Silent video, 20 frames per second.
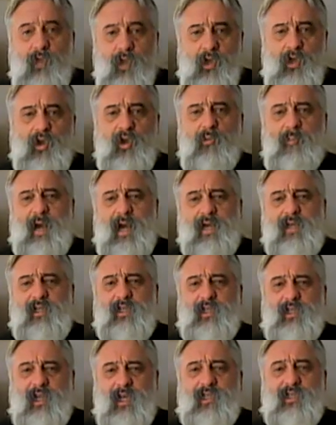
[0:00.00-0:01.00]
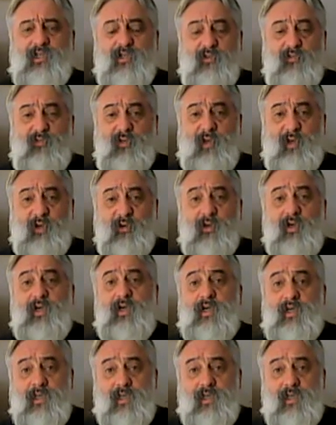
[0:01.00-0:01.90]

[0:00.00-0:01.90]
You go back to Chesterfield